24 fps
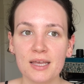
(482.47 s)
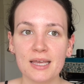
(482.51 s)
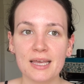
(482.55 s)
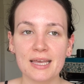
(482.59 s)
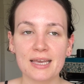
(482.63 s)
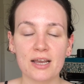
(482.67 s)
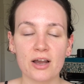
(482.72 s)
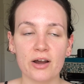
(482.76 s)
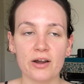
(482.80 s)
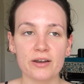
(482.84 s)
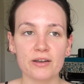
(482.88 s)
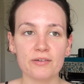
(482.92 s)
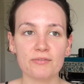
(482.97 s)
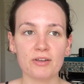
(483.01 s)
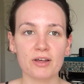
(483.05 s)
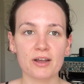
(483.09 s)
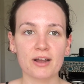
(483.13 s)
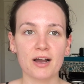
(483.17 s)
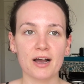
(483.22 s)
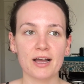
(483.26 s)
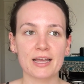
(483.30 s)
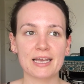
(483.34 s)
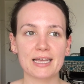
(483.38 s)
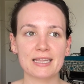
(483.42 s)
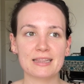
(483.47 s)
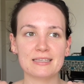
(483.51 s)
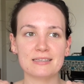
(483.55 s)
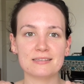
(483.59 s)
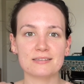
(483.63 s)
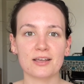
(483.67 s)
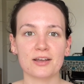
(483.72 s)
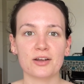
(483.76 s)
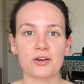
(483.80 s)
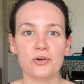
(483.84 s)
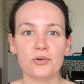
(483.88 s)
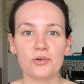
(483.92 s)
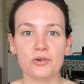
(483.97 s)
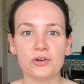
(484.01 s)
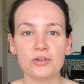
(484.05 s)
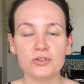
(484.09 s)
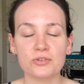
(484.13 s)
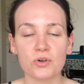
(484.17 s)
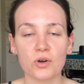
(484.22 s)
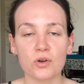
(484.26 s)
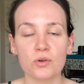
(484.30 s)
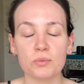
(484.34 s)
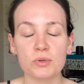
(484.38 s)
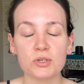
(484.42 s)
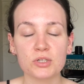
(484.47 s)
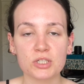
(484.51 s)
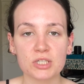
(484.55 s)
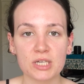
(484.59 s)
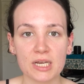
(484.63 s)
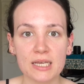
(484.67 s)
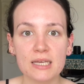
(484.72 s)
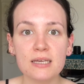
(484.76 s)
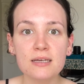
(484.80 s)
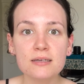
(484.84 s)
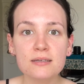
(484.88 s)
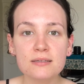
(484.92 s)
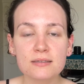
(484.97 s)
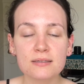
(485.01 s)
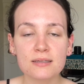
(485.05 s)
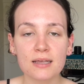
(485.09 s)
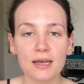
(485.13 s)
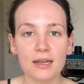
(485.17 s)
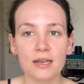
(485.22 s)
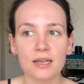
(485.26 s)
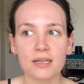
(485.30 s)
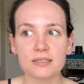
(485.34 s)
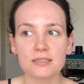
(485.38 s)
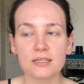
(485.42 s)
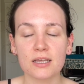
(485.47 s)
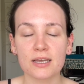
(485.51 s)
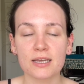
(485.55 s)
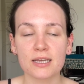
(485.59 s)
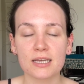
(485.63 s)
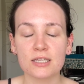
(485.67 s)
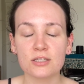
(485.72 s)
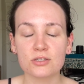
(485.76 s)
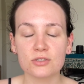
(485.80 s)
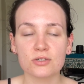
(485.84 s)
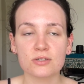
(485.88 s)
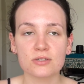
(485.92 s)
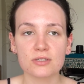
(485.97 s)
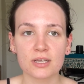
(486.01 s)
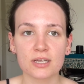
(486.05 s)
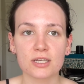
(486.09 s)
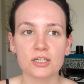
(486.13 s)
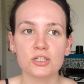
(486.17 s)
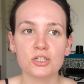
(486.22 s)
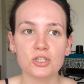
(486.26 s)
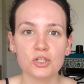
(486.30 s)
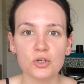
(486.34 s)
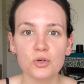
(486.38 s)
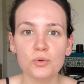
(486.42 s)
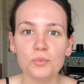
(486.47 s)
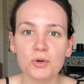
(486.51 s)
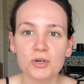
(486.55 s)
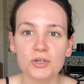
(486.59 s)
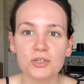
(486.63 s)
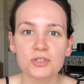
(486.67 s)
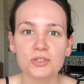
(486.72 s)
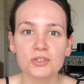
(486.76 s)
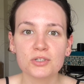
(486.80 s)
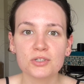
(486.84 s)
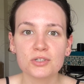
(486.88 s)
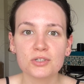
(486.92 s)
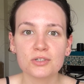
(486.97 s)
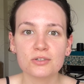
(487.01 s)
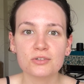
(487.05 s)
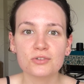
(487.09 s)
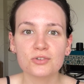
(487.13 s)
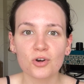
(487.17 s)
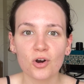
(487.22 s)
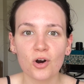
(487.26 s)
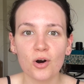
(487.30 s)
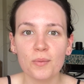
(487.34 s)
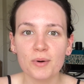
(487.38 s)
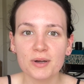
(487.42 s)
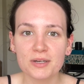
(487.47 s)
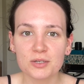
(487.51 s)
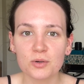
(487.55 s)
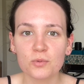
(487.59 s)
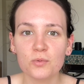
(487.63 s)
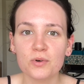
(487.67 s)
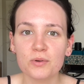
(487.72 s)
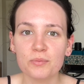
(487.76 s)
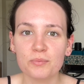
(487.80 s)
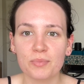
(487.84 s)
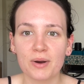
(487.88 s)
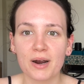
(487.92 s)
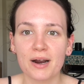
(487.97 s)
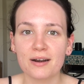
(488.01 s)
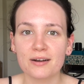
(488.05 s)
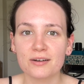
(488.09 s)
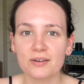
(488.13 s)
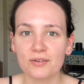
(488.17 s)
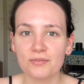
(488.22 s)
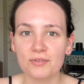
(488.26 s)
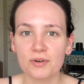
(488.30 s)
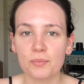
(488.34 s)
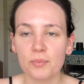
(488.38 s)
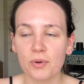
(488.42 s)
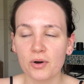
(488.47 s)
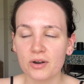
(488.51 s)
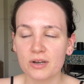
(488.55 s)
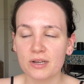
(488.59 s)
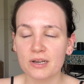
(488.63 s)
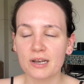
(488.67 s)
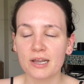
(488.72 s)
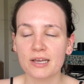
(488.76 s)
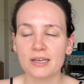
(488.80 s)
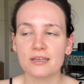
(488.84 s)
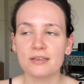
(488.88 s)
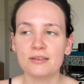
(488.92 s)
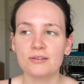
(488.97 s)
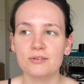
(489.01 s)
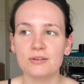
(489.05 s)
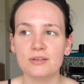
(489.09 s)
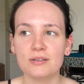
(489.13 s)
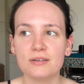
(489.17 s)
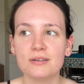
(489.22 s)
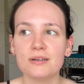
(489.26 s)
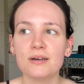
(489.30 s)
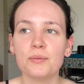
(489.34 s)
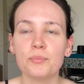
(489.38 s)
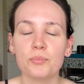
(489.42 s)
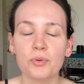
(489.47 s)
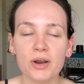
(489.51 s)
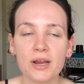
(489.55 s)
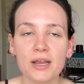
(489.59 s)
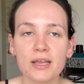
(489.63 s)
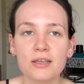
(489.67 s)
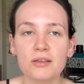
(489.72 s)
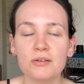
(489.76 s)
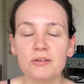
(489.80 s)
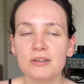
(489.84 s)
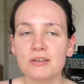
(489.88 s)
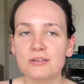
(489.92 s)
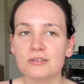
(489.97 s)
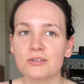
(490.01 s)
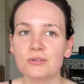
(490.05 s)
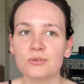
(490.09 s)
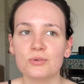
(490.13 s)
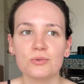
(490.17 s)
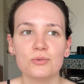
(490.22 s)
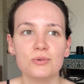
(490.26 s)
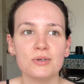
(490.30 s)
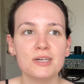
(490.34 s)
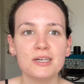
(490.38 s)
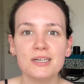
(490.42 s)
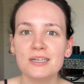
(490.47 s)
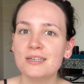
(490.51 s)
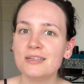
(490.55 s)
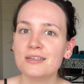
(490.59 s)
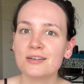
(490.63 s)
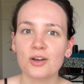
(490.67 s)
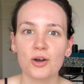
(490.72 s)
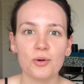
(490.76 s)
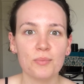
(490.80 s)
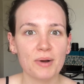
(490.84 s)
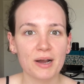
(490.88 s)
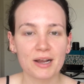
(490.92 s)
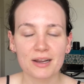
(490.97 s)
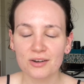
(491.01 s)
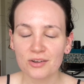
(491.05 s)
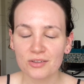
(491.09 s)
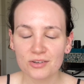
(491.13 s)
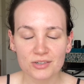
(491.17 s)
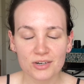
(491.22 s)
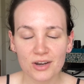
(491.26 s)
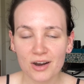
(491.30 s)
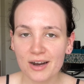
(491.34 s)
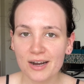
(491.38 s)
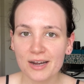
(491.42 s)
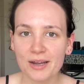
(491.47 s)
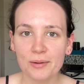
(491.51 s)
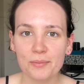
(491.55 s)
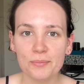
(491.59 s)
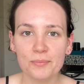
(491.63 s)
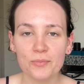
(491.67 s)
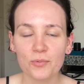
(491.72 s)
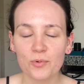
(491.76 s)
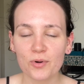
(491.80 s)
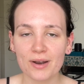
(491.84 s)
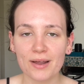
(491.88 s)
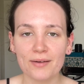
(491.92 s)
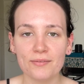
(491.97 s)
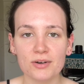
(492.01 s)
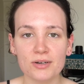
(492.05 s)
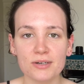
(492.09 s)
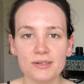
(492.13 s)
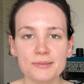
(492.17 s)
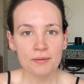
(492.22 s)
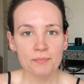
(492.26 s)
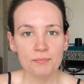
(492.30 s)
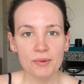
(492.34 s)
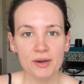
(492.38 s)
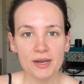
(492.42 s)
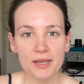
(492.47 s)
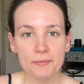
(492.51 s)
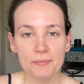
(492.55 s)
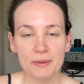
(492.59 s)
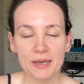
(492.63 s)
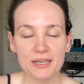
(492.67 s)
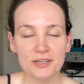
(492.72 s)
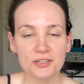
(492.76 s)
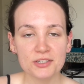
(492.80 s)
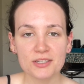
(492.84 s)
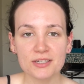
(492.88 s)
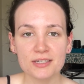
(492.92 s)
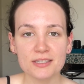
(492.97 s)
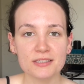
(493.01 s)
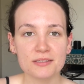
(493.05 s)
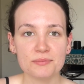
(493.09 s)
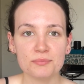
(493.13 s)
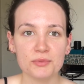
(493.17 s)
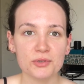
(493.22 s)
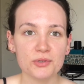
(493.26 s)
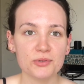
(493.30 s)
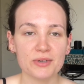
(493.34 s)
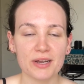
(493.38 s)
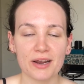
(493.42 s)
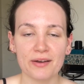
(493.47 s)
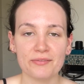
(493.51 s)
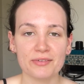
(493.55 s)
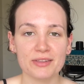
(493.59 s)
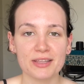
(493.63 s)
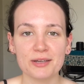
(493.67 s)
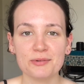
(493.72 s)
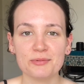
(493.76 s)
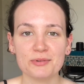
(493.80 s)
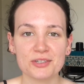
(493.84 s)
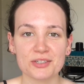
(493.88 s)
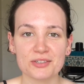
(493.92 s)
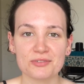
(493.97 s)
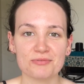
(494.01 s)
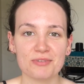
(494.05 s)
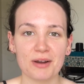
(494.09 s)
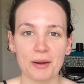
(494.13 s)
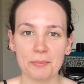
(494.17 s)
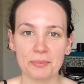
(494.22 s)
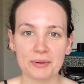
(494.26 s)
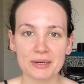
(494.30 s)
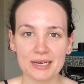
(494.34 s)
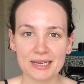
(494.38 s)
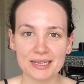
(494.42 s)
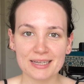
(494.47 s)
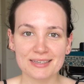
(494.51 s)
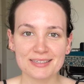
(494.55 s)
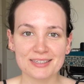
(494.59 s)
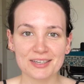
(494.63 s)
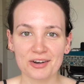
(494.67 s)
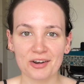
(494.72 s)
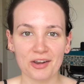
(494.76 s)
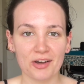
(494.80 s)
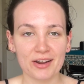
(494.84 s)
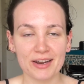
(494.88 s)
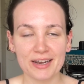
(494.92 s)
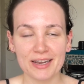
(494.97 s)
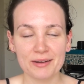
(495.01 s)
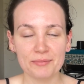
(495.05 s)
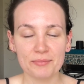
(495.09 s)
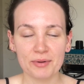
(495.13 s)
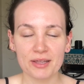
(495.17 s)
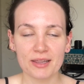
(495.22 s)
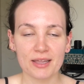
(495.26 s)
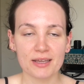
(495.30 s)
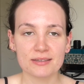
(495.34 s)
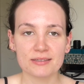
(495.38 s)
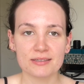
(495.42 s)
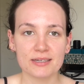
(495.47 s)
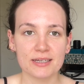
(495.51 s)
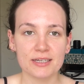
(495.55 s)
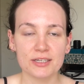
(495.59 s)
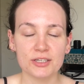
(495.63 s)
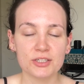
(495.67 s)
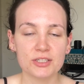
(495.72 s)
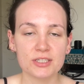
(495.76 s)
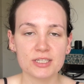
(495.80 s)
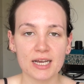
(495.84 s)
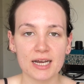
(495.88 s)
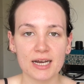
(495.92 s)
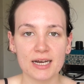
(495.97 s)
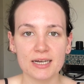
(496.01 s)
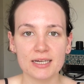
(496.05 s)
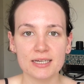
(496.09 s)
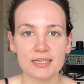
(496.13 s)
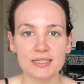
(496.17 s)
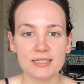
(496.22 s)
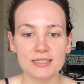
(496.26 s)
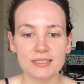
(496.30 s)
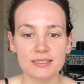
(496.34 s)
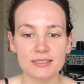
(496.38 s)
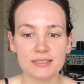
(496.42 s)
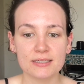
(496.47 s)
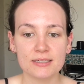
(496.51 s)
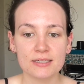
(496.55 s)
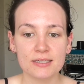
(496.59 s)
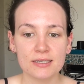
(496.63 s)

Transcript: it kind of like, I get these like uncontrollable shakes, and it's like, it's just like too much trauma to one part of your body. Like you need a break, you need to come back another time, whatever. My patience, mood, everything was just rapidly declining by that stage, and